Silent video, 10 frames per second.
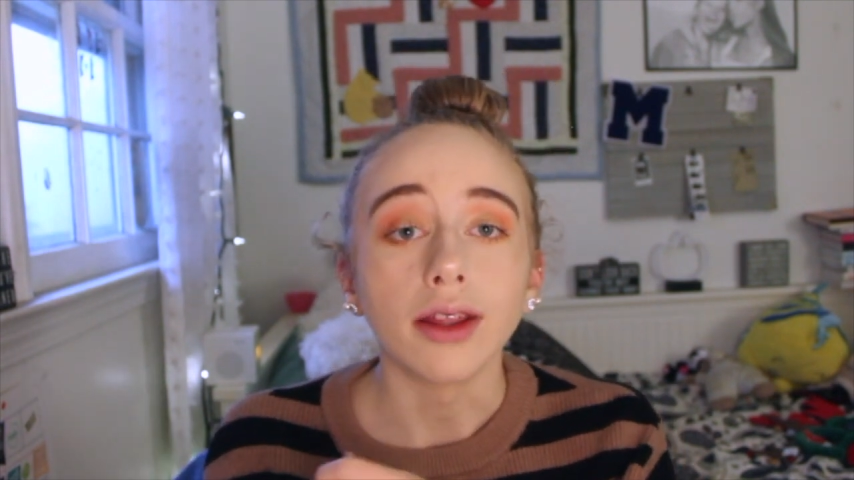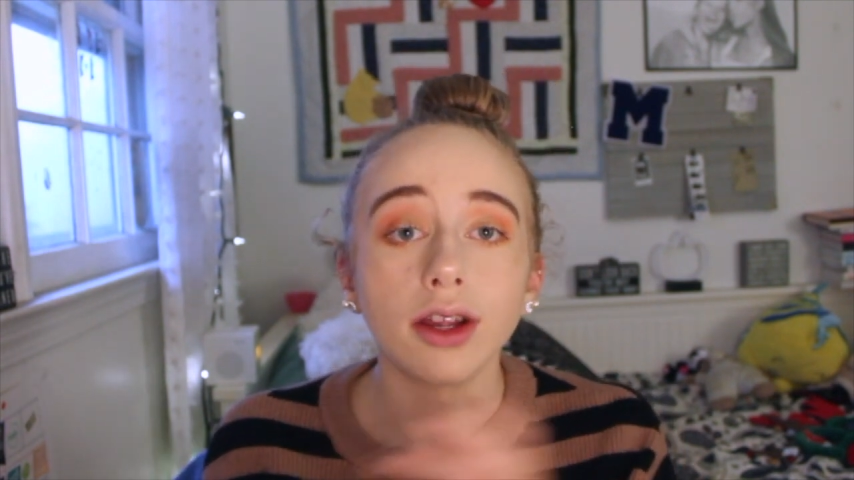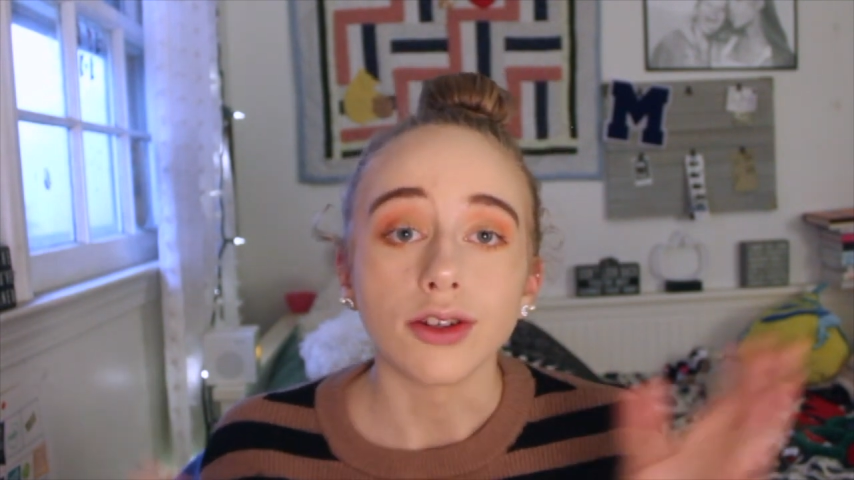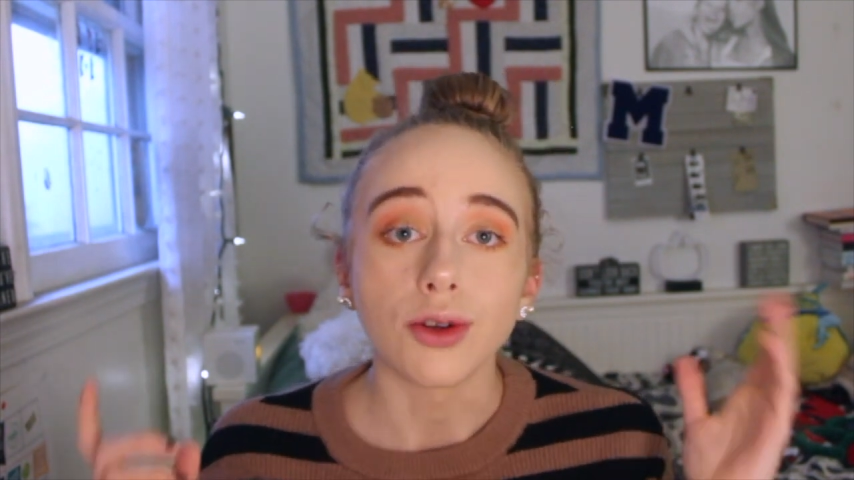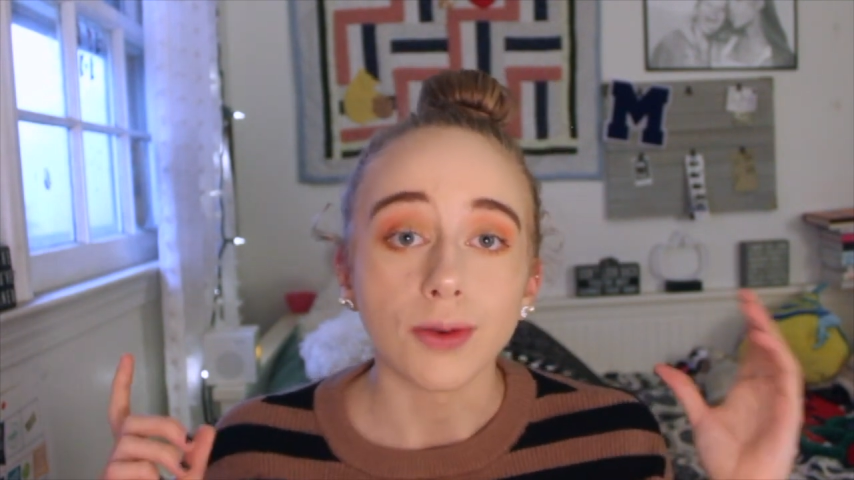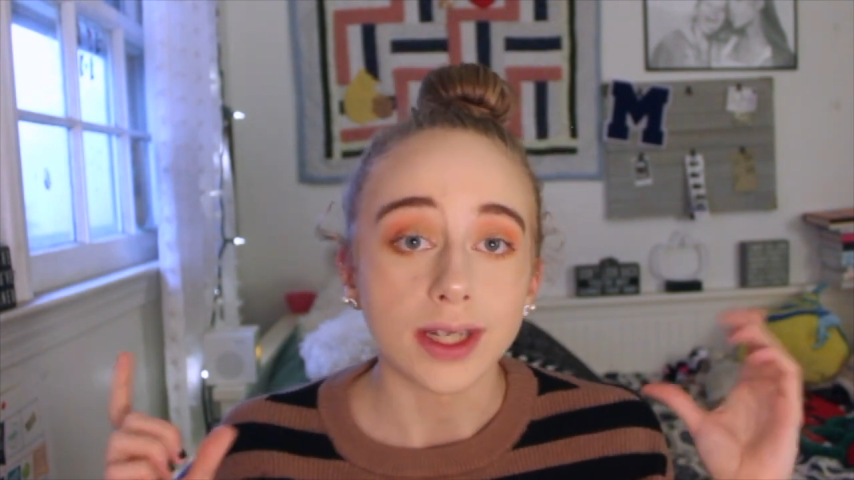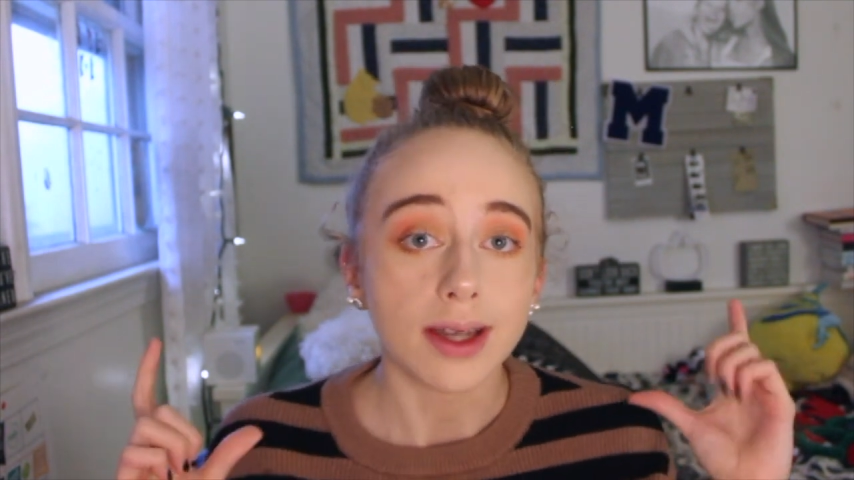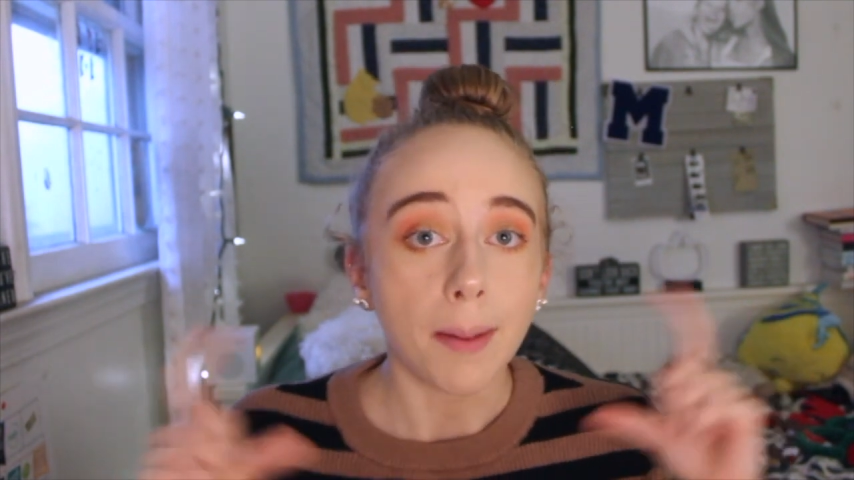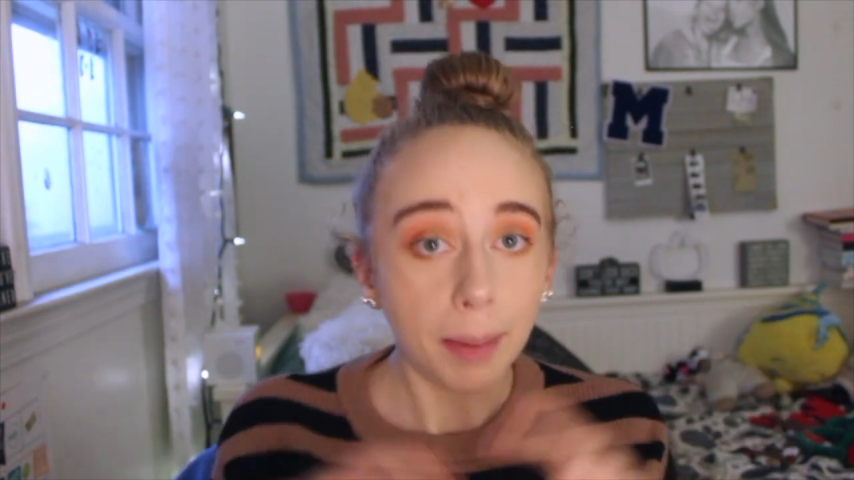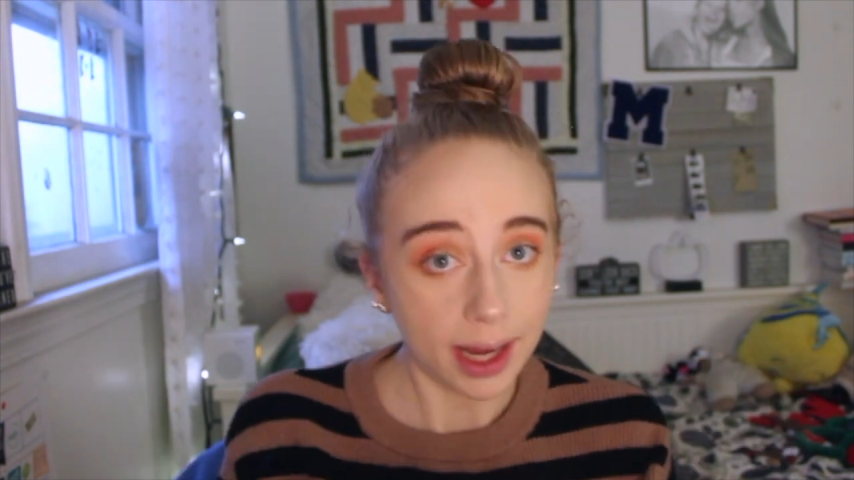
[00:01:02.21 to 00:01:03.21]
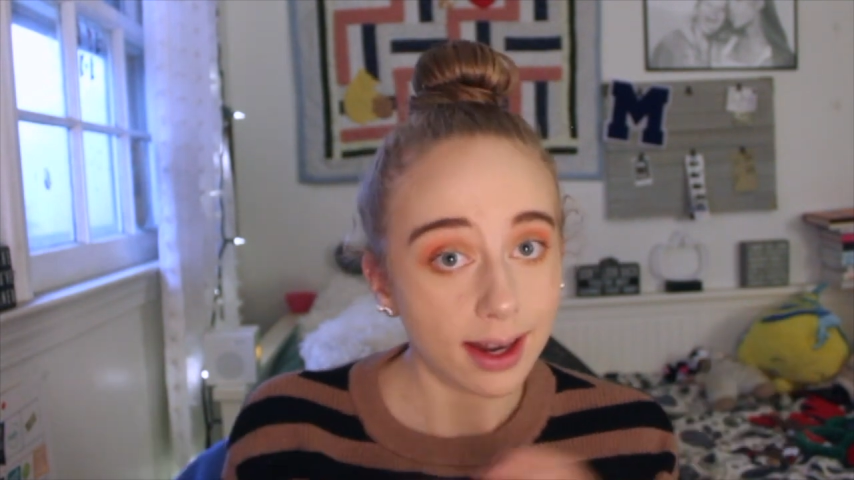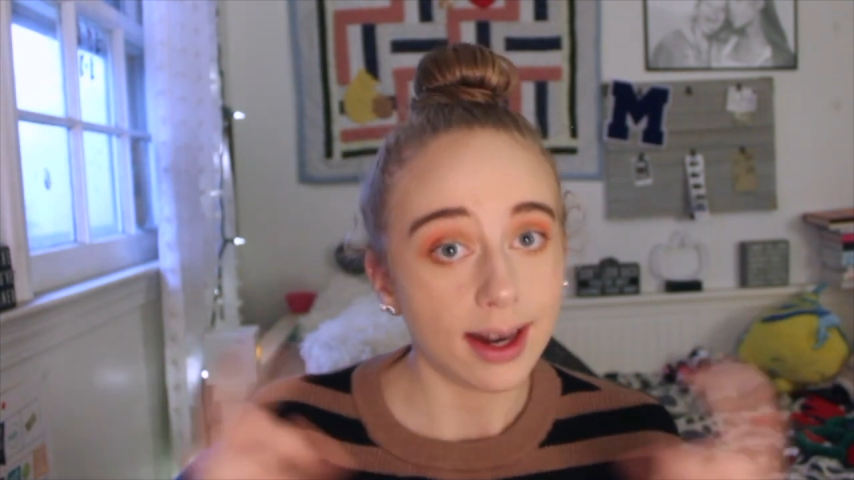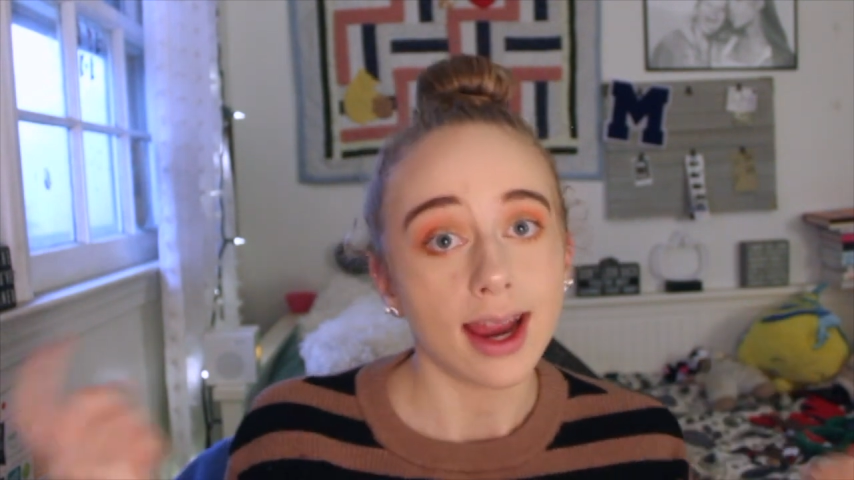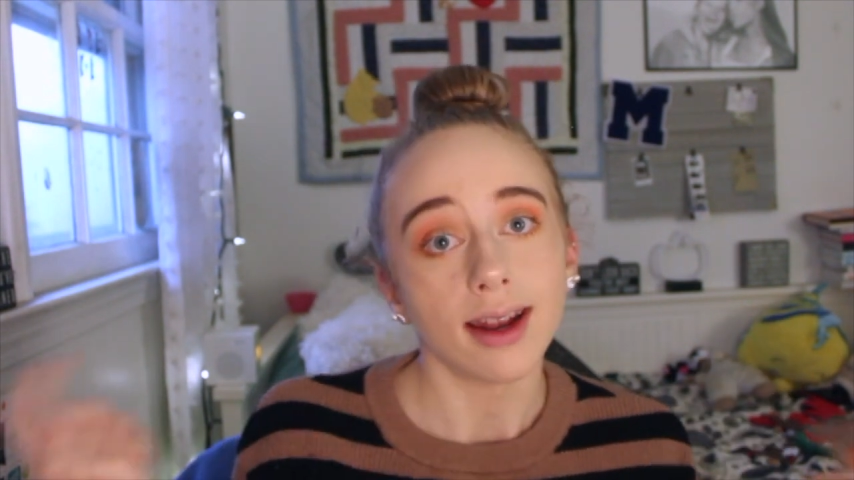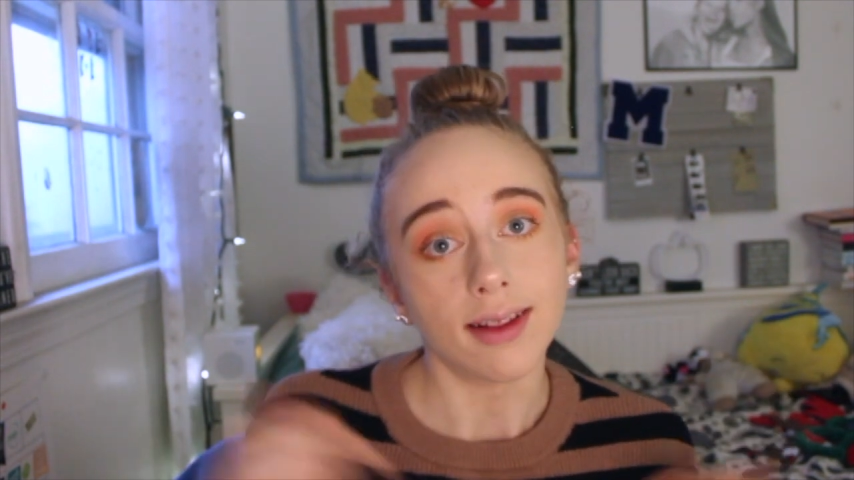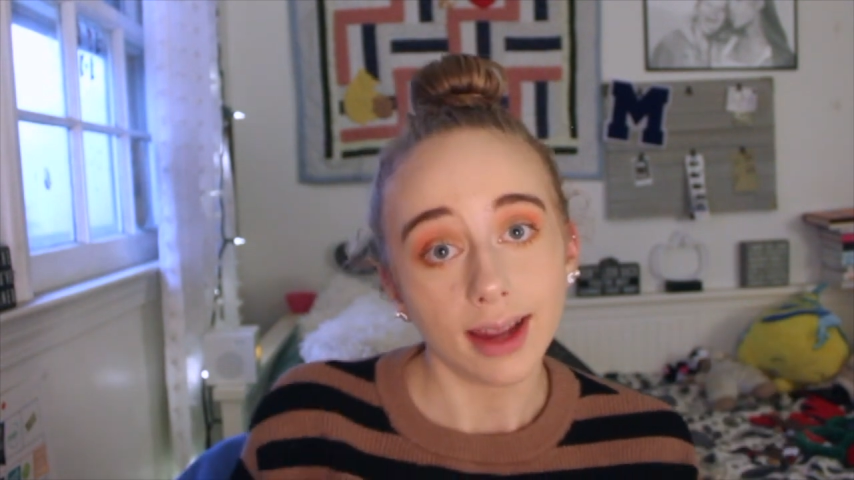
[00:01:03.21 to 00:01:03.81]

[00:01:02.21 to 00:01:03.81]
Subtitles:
There's always a button and a